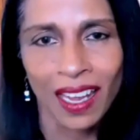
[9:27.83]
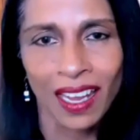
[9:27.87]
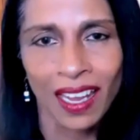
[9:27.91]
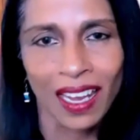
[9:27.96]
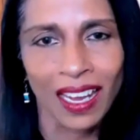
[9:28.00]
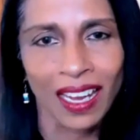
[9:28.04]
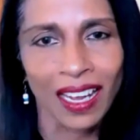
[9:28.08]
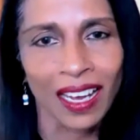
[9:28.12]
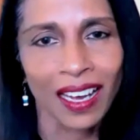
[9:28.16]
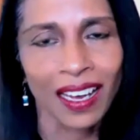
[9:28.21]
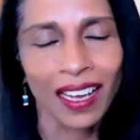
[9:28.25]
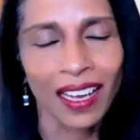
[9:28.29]

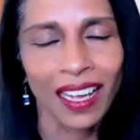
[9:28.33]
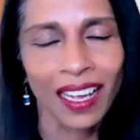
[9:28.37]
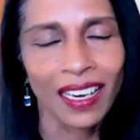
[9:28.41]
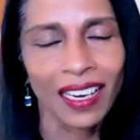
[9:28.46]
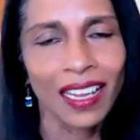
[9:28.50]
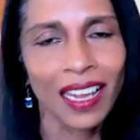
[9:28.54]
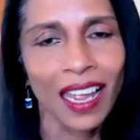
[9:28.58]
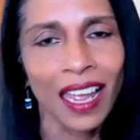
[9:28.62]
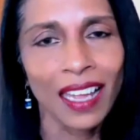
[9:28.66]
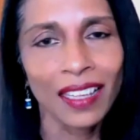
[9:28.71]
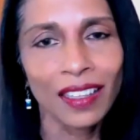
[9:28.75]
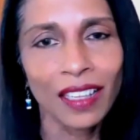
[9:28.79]
Yeah,
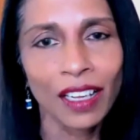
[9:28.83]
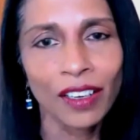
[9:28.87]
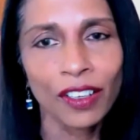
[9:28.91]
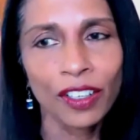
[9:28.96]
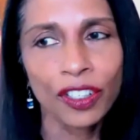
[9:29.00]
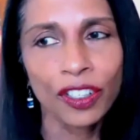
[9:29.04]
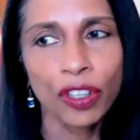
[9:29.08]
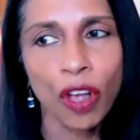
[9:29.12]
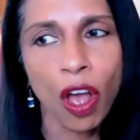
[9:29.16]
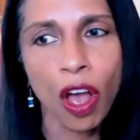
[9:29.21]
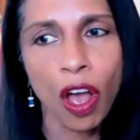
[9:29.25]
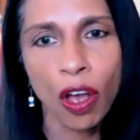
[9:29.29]
and
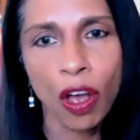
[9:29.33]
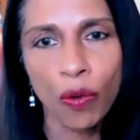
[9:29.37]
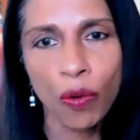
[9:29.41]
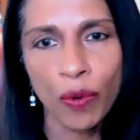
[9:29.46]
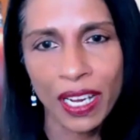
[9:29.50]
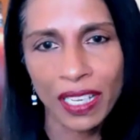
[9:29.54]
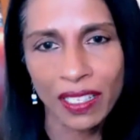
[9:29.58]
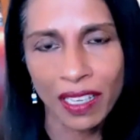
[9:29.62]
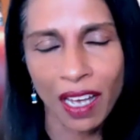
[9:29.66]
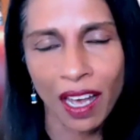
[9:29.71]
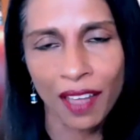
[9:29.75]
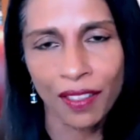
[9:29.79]
there's
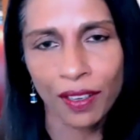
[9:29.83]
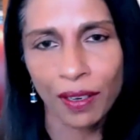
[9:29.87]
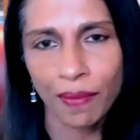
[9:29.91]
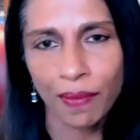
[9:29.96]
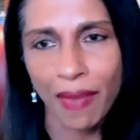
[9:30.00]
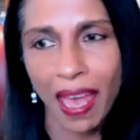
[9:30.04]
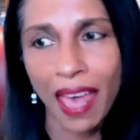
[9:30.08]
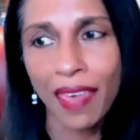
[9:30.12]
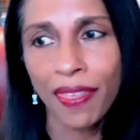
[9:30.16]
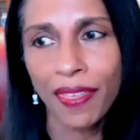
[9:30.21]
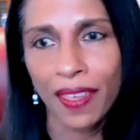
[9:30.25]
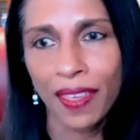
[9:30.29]
always other
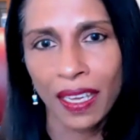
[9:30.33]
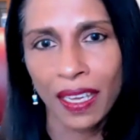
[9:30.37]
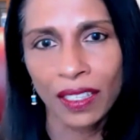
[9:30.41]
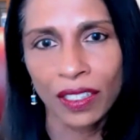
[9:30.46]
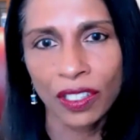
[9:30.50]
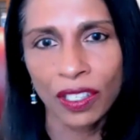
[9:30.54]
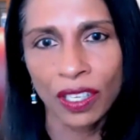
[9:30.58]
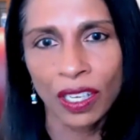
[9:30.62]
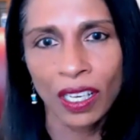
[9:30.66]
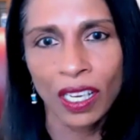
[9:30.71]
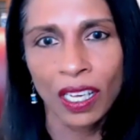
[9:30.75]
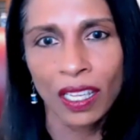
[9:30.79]

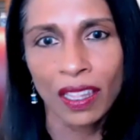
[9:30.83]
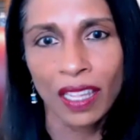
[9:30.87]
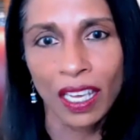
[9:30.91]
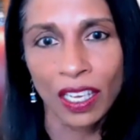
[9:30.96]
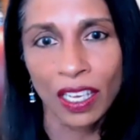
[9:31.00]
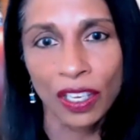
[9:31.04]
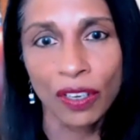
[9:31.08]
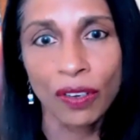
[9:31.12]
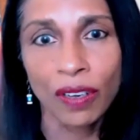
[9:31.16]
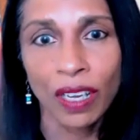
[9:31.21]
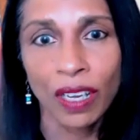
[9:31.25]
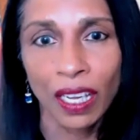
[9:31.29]
methods that
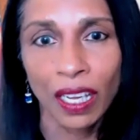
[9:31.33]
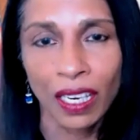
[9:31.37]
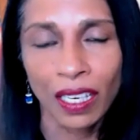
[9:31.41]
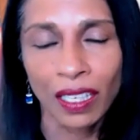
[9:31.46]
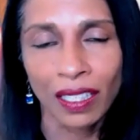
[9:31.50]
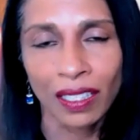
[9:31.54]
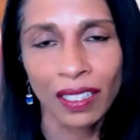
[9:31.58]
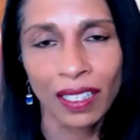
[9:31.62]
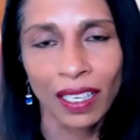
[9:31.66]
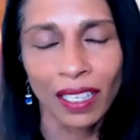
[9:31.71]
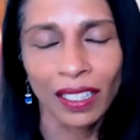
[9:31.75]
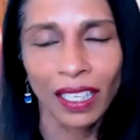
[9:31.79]
you
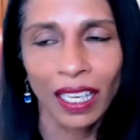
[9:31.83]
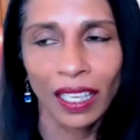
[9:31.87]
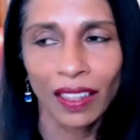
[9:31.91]
can